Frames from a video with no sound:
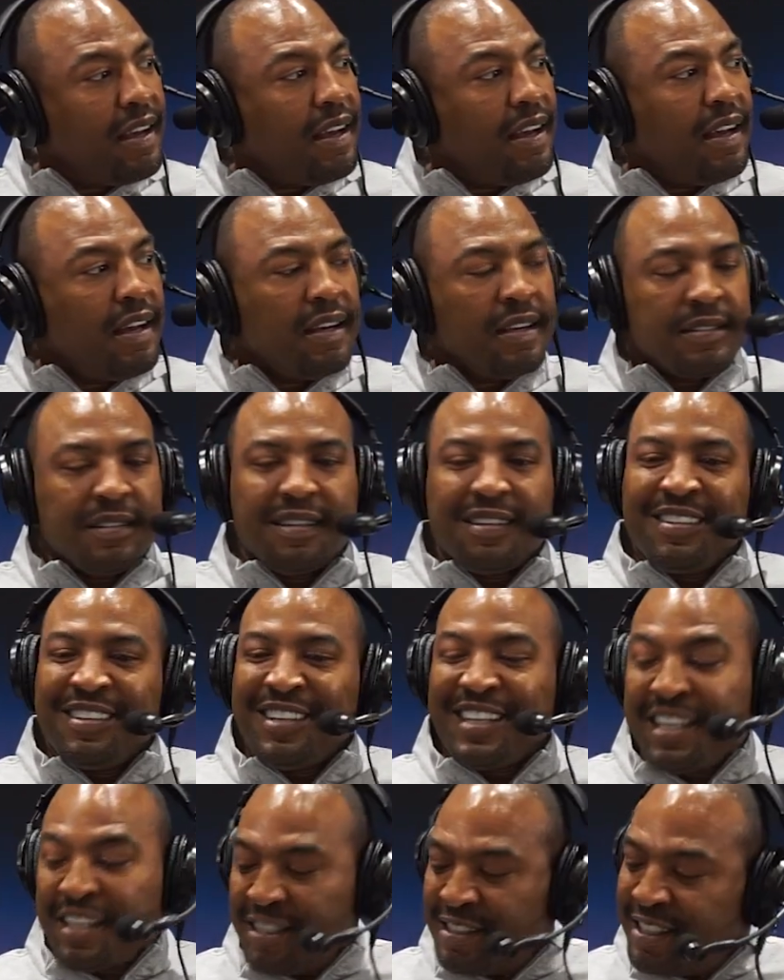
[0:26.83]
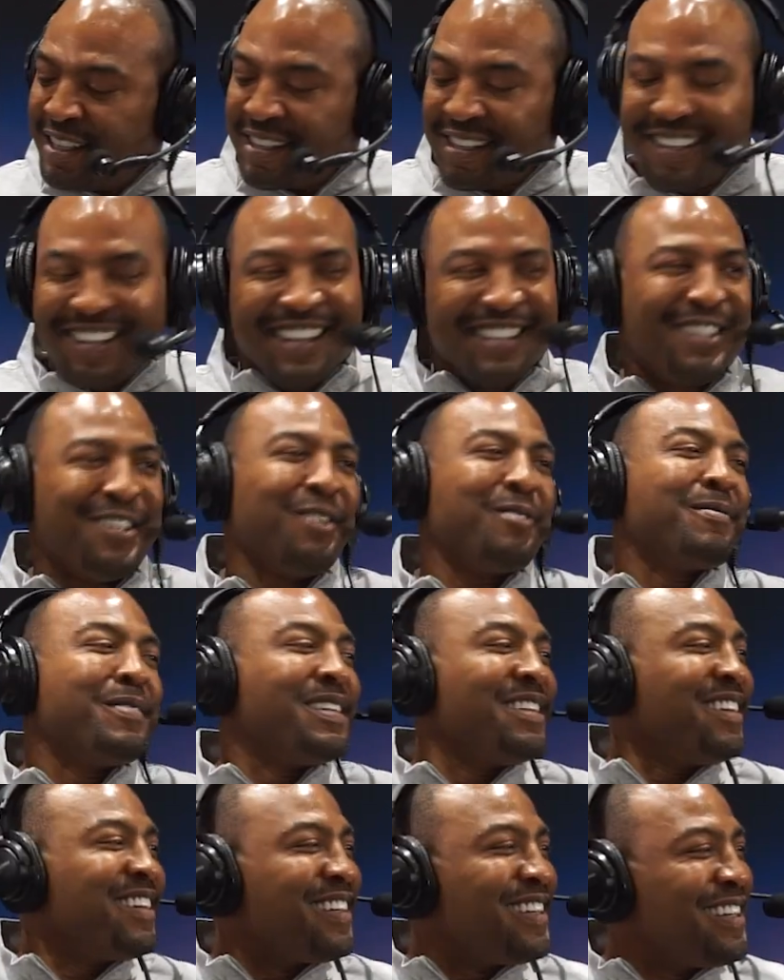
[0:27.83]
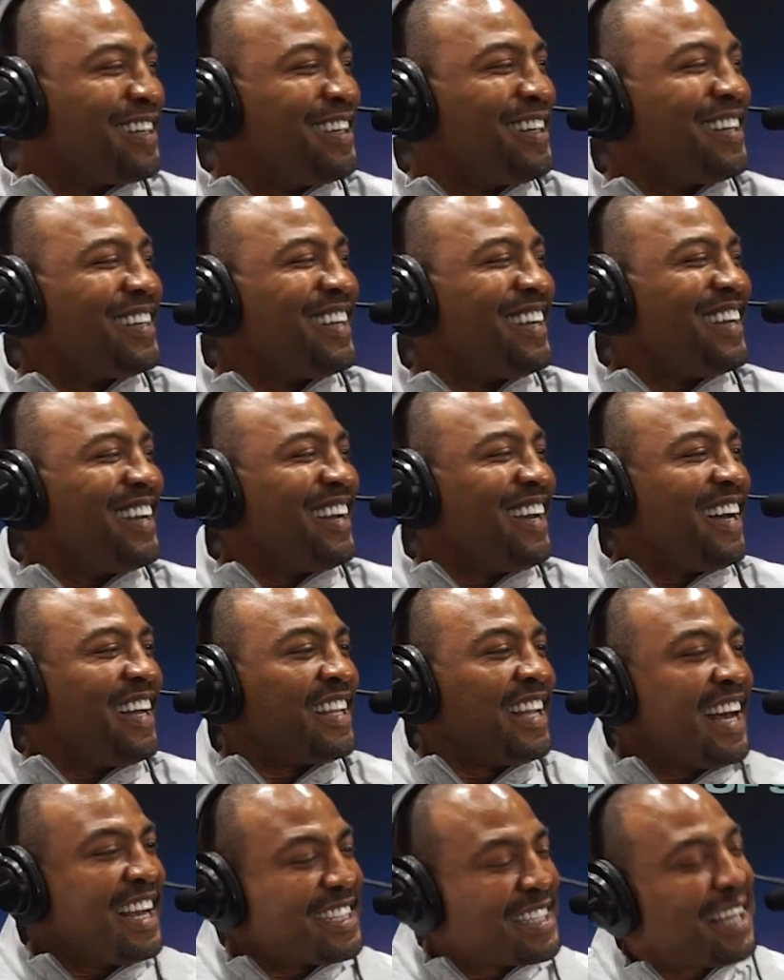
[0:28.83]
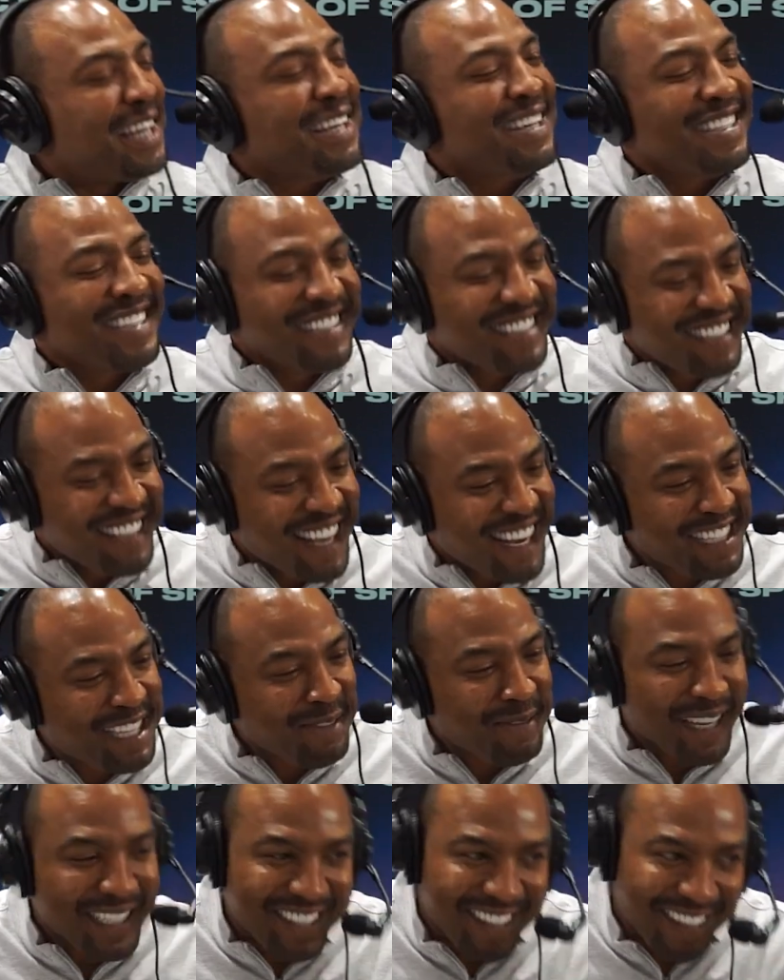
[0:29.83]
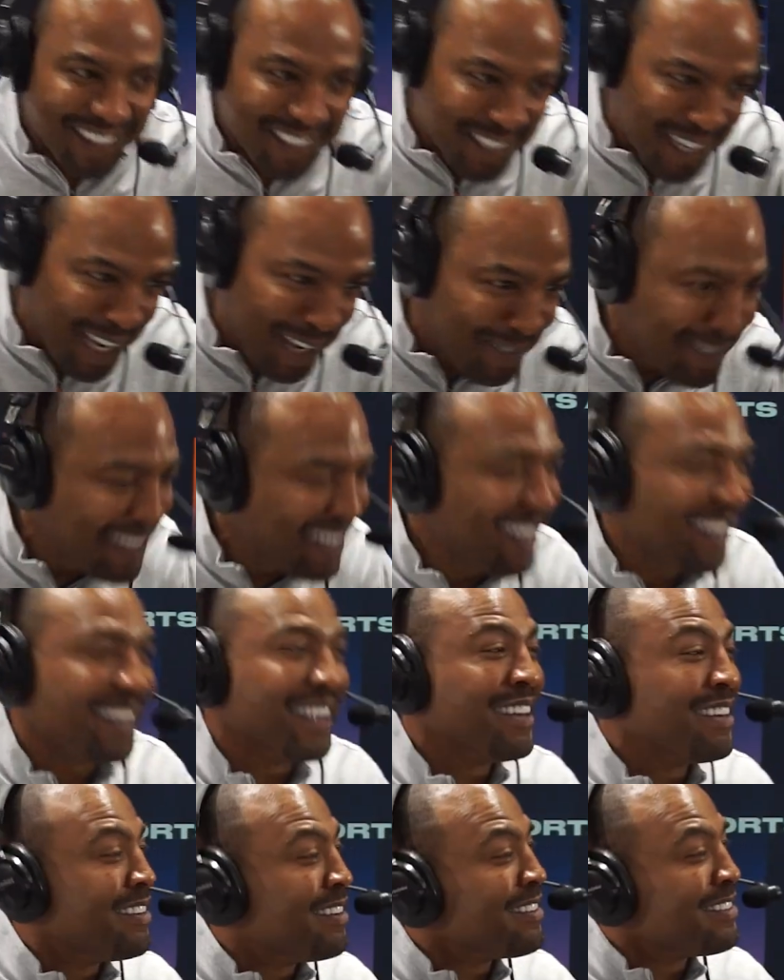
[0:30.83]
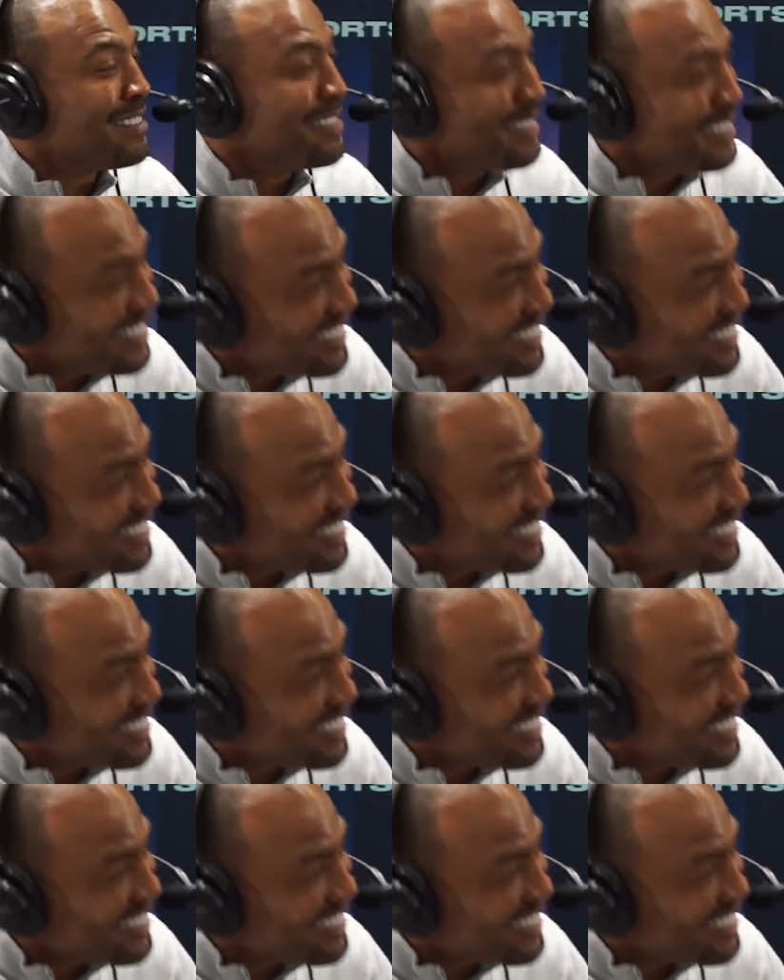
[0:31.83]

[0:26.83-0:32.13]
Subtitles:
I told him he looked good. Last time I saw Chop, he didn't look good.